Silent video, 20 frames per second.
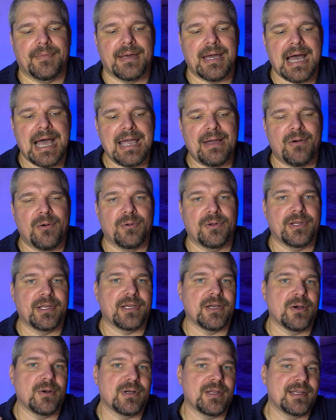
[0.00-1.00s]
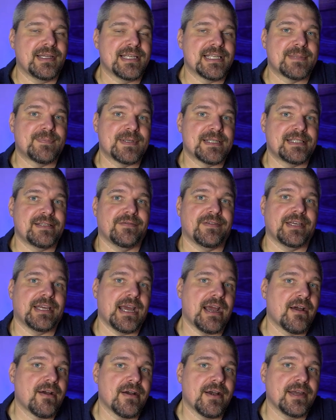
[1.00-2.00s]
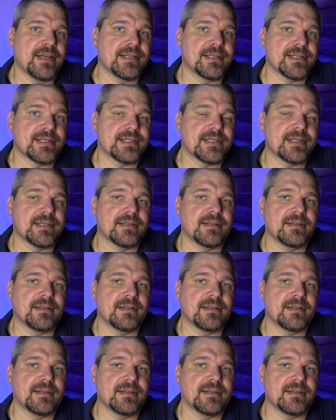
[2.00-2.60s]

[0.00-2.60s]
only go to these specific areas.